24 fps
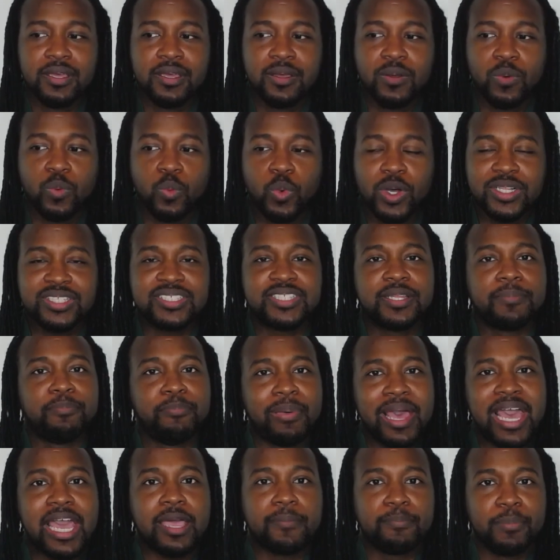what's the
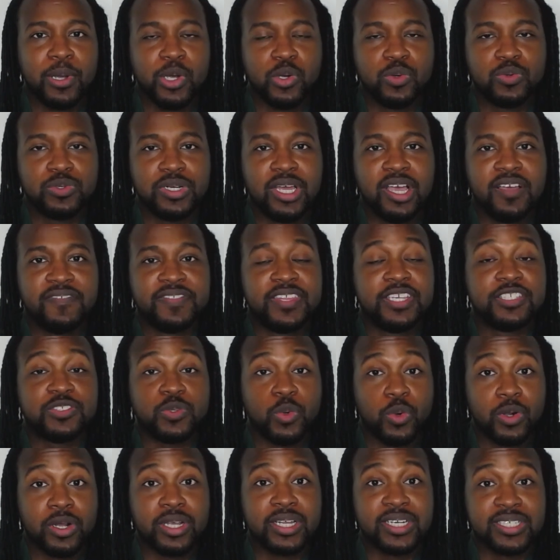backbone of this
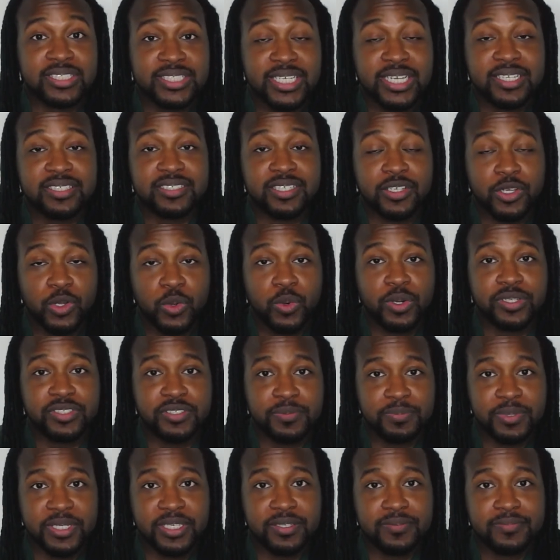organization going to
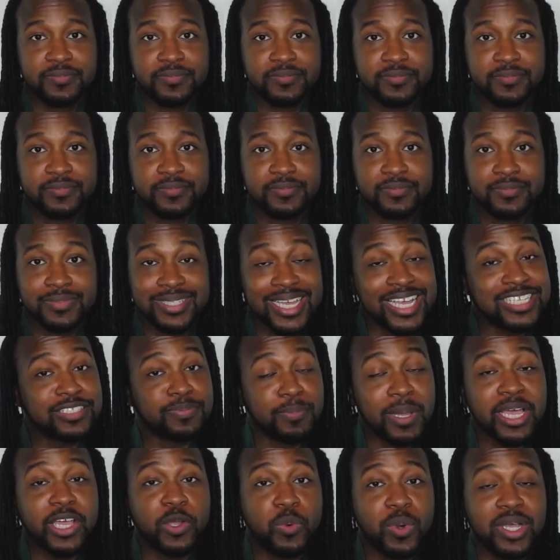be? That's
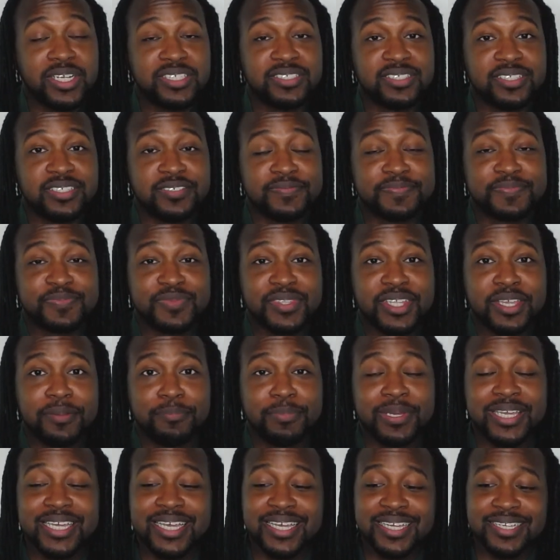my question.
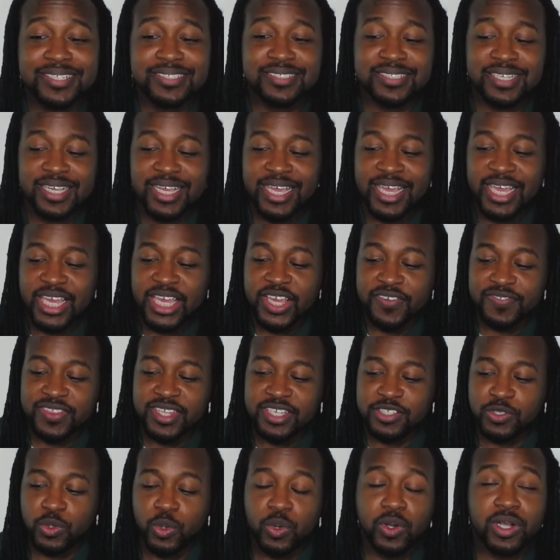Because if this
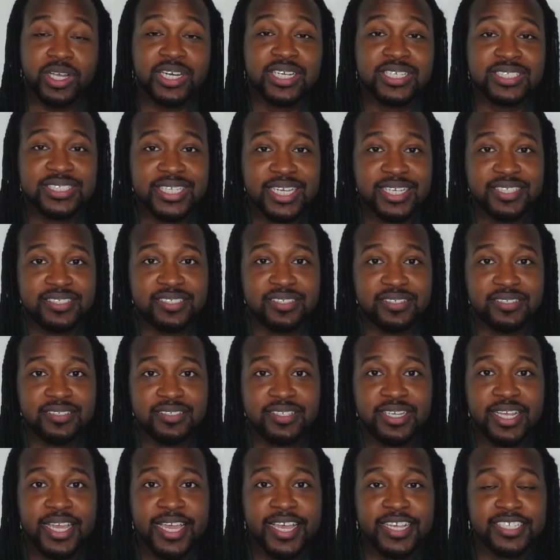organization
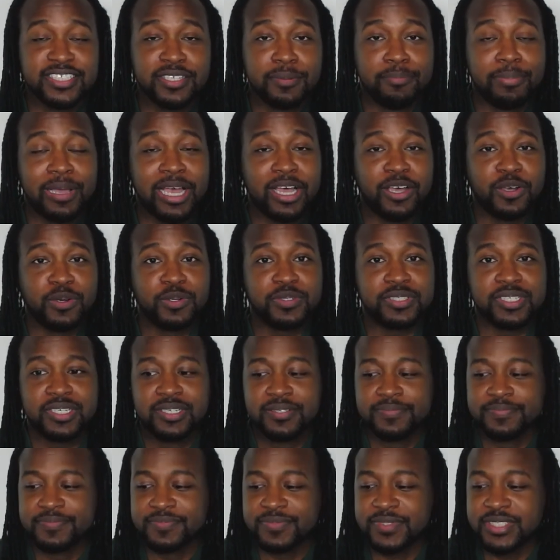is about
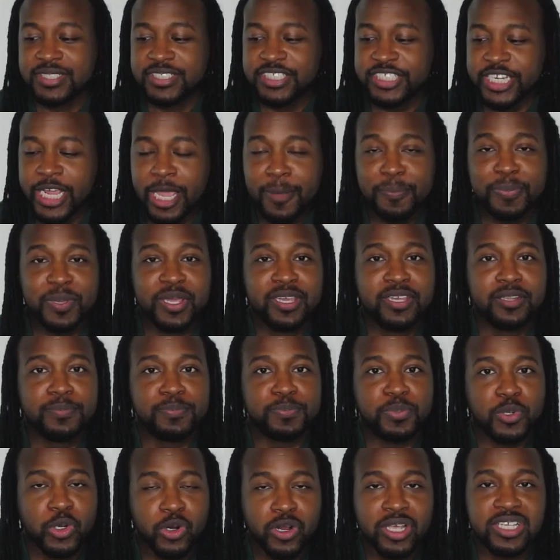champion
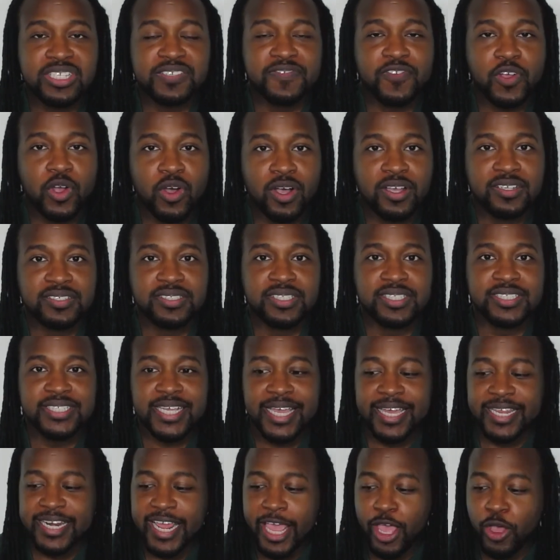progressive causes
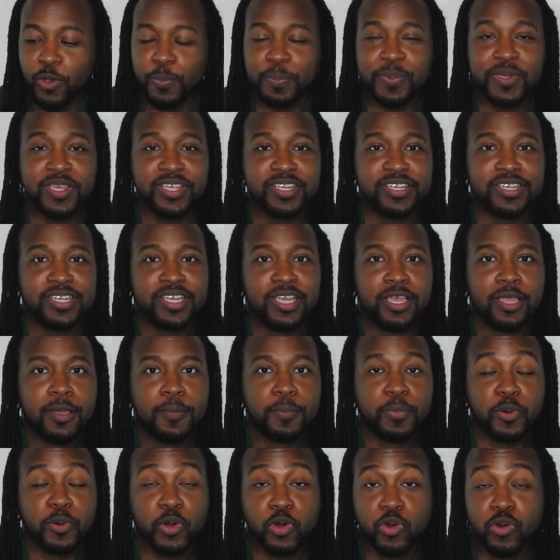and helping
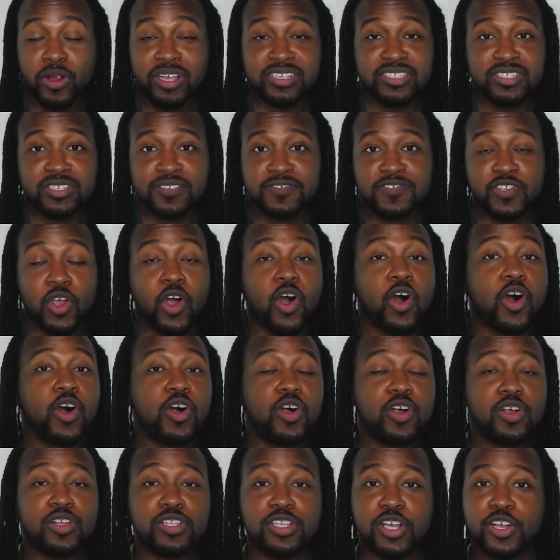progressives
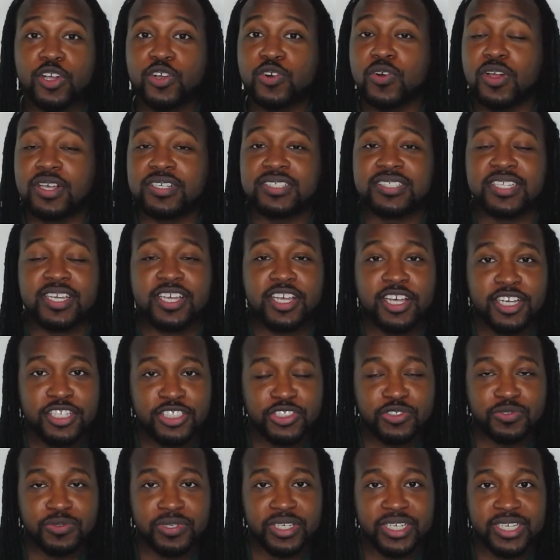all across the
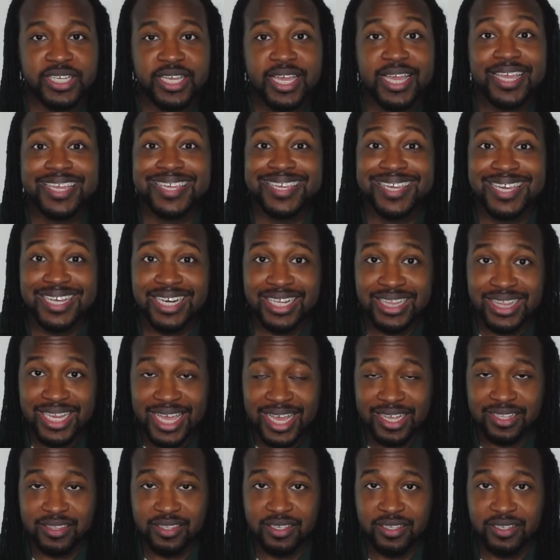country get
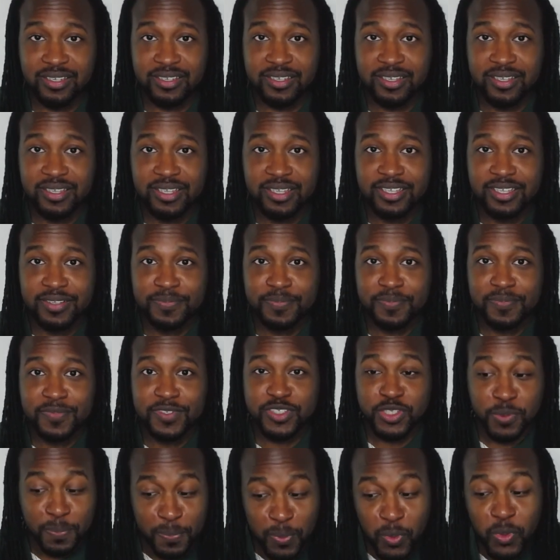elected,
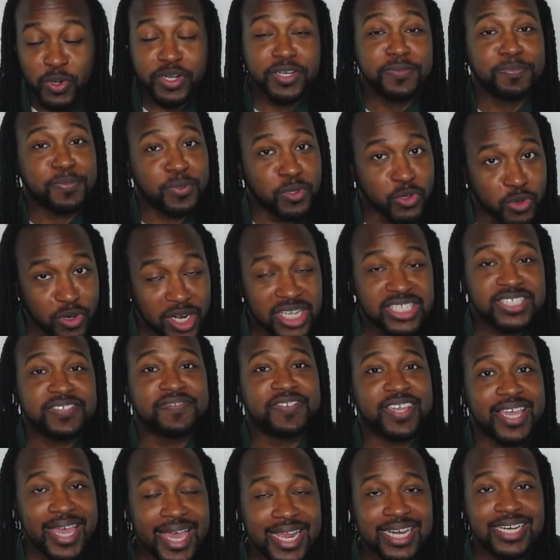supporting progressive
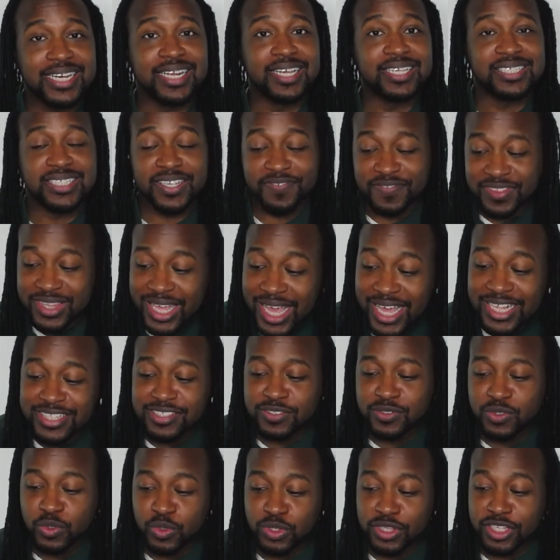candidates, if
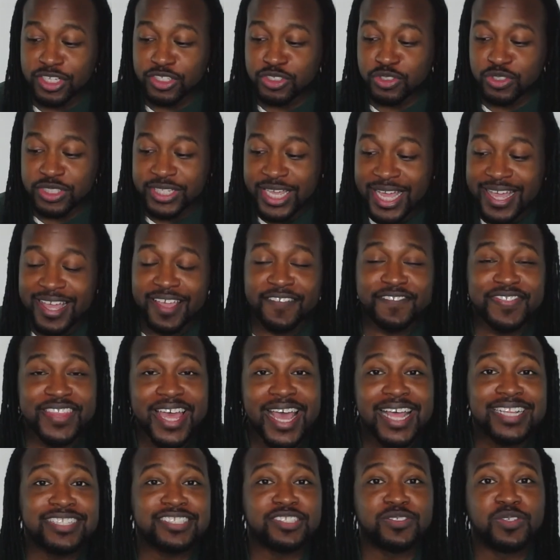that's
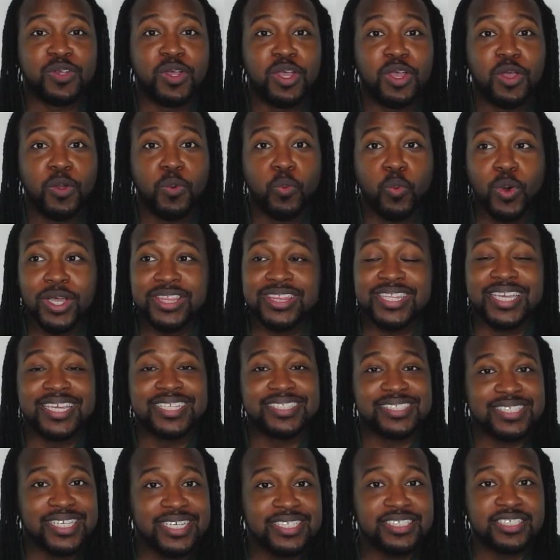what the
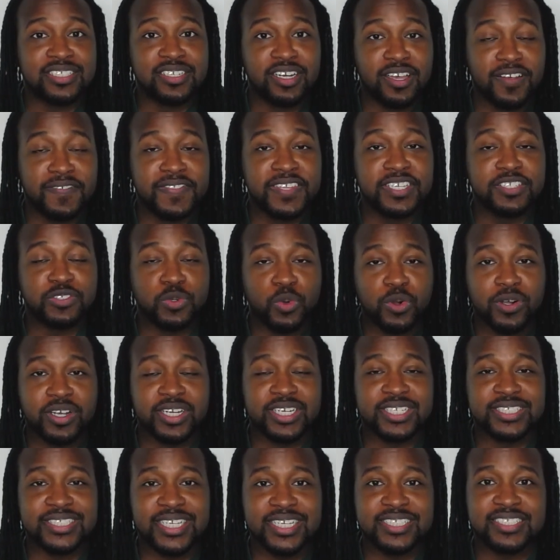intention of this
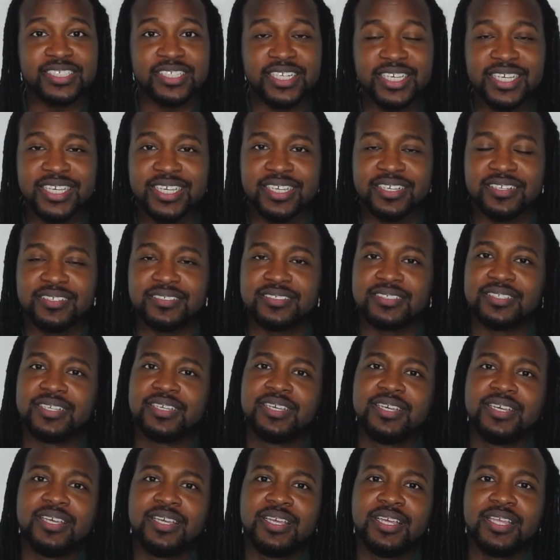organization is,
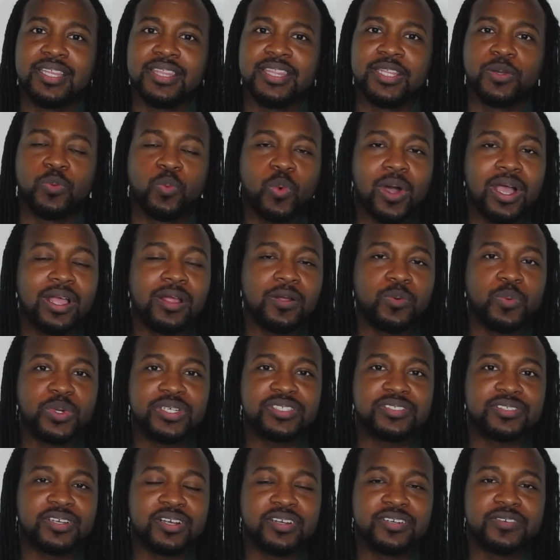then why aren't we
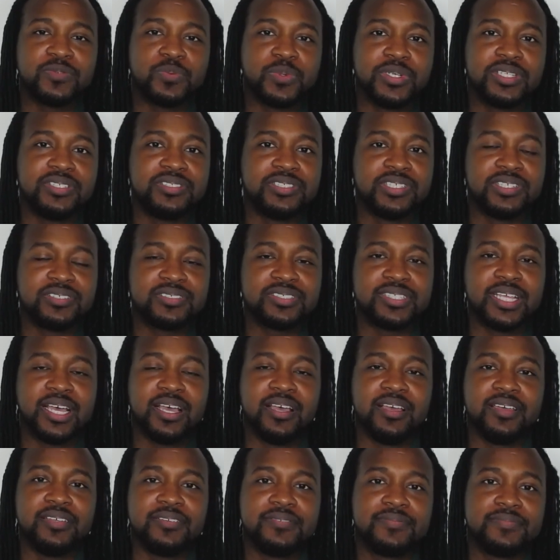starting with Jill
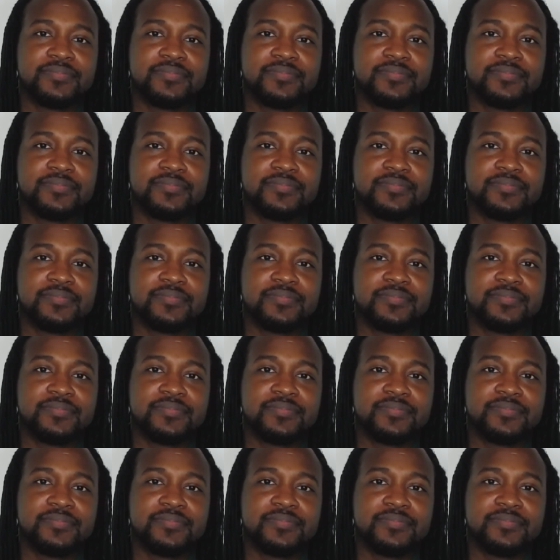Stein?